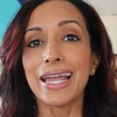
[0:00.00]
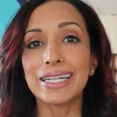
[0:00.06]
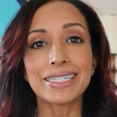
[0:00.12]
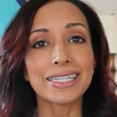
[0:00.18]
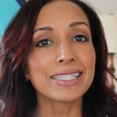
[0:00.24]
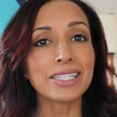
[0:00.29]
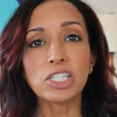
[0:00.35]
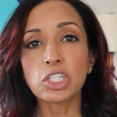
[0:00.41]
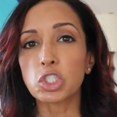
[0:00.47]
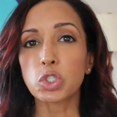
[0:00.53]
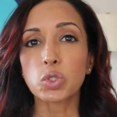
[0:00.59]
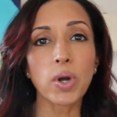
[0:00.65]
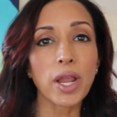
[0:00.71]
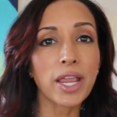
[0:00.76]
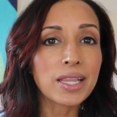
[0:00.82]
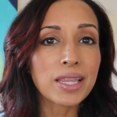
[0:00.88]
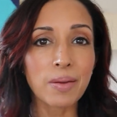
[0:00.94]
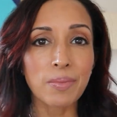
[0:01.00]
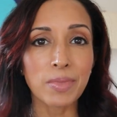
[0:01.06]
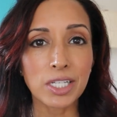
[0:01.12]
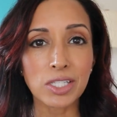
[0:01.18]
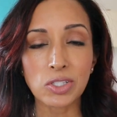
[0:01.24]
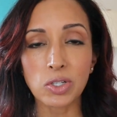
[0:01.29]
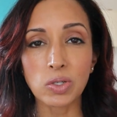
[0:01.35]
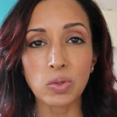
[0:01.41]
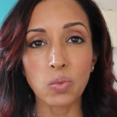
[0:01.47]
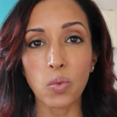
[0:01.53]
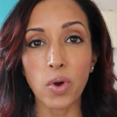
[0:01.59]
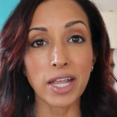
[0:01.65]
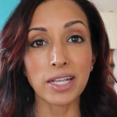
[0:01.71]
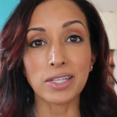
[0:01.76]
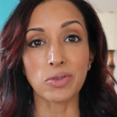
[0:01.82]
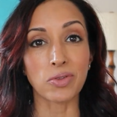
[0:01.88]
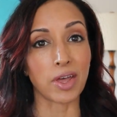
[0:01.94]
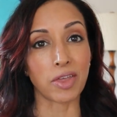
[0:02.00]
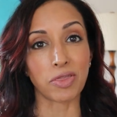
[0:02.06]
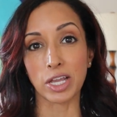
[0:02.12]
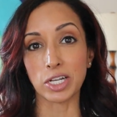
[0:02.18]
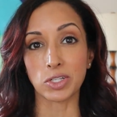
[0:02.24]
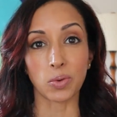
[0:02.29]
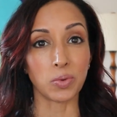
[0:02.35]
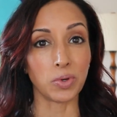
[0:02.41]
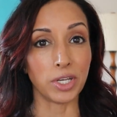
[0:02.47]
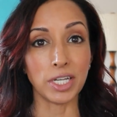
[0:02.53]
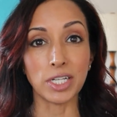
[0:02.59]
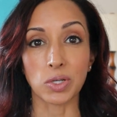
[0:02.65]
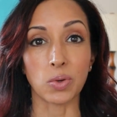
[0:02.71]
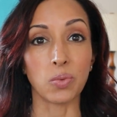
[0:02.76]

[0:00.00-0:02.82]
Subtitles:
It doesn't train them in a certain way so that they don't need